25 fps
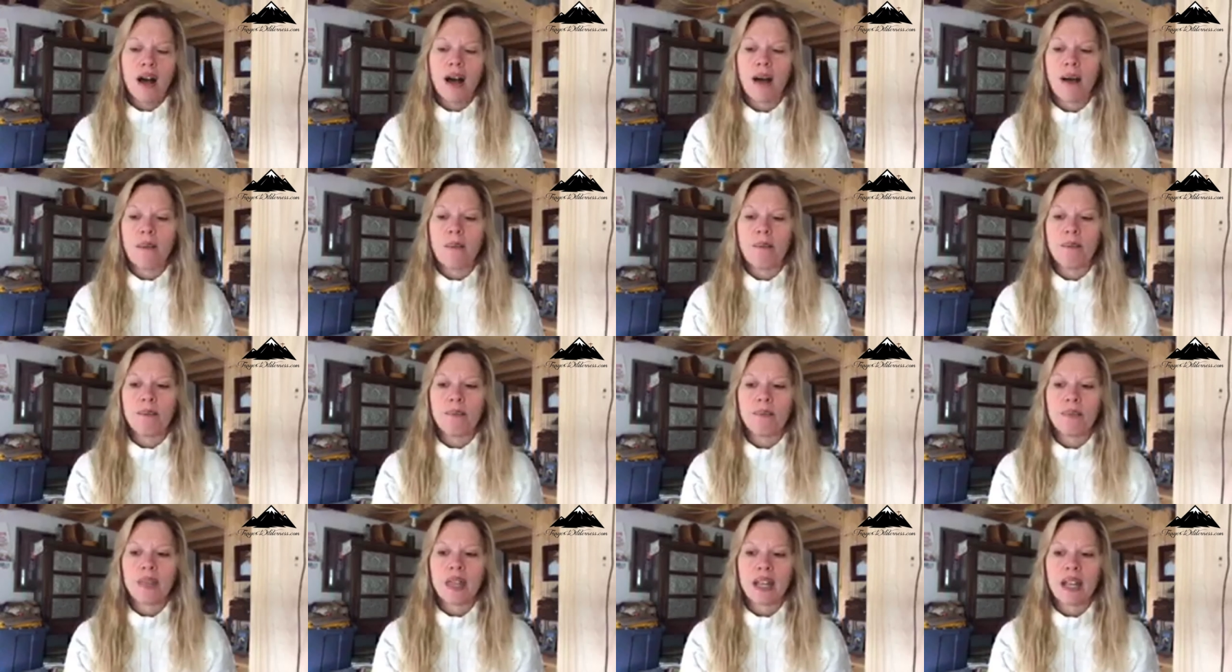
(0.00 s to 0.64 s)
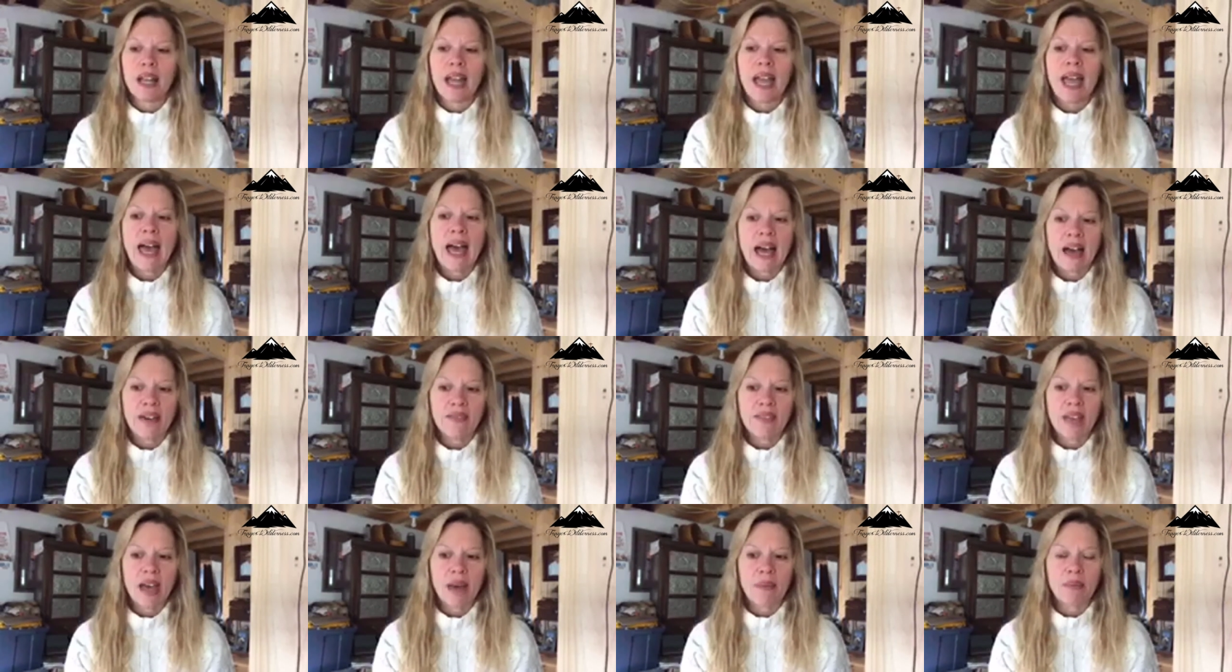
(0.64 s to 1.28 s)
um, that I
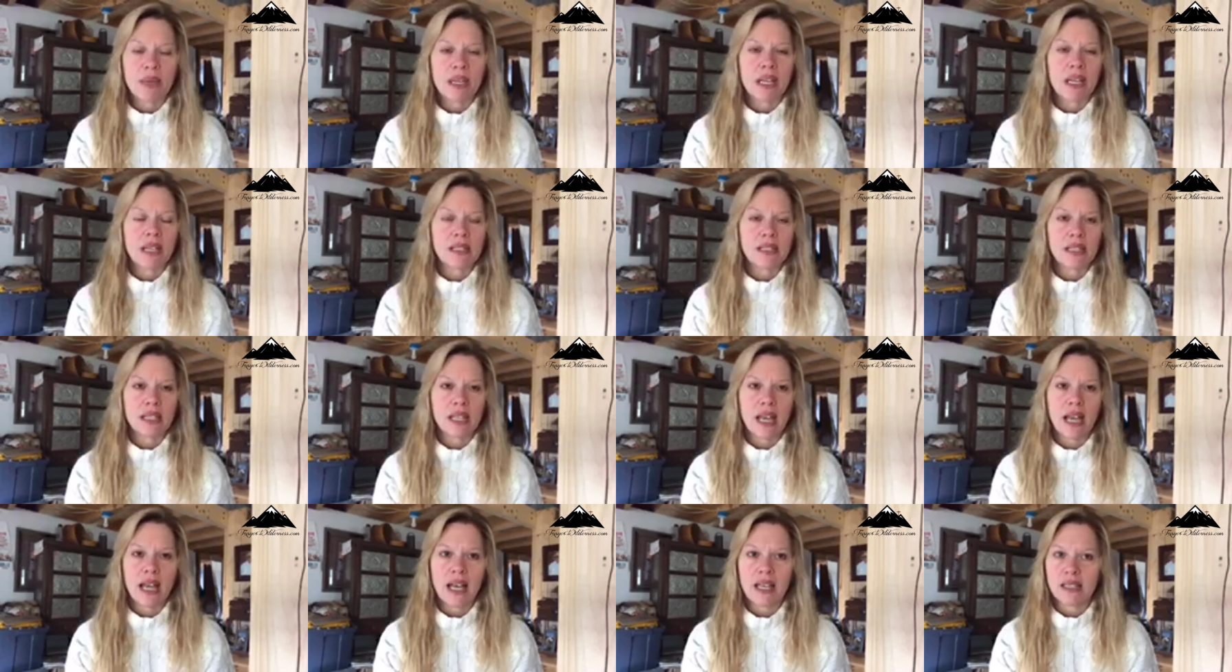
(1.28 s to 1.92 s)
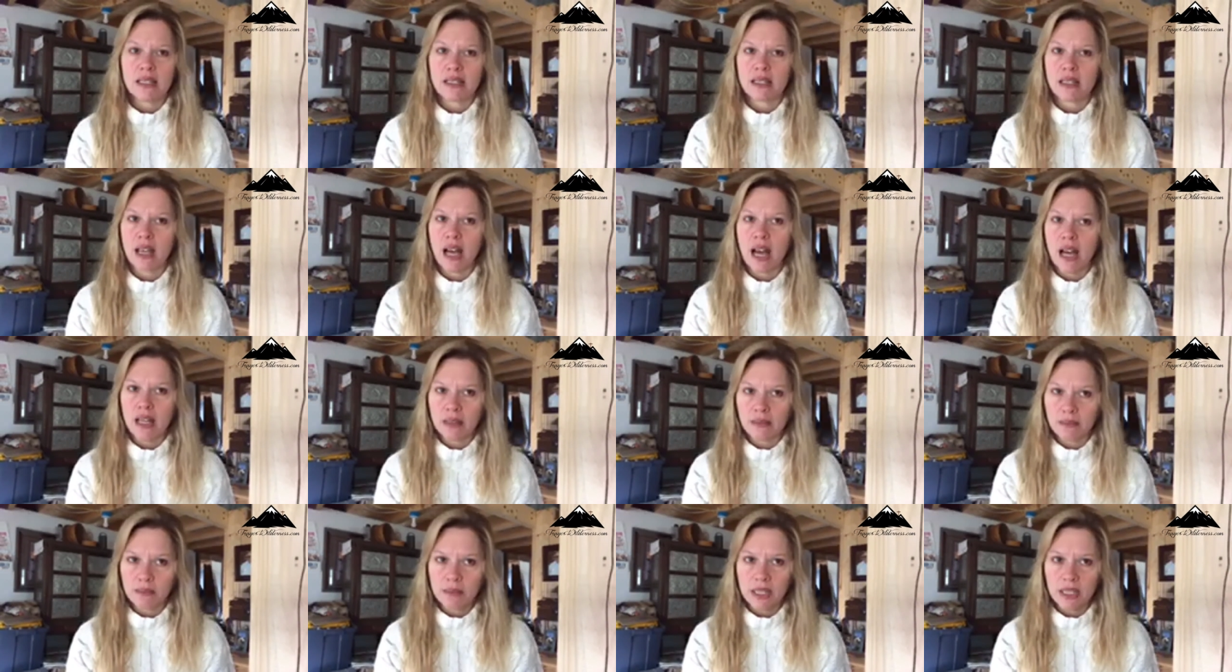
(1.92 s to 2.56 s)
have that because it has
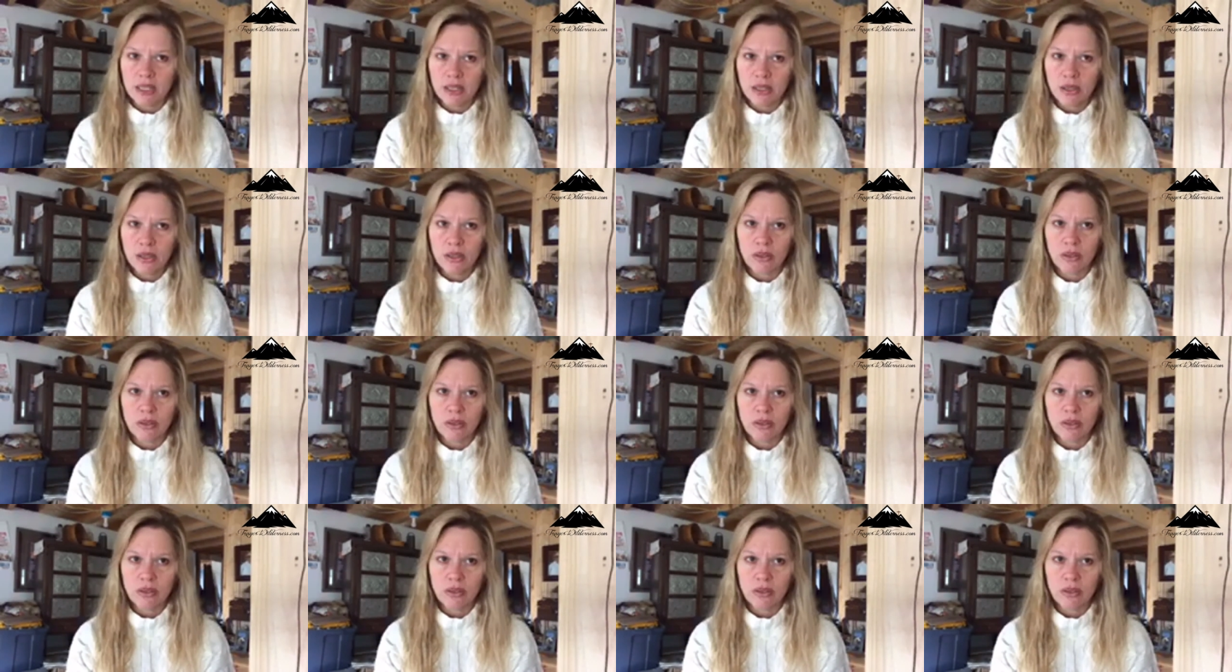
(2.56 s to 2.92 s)
gotten me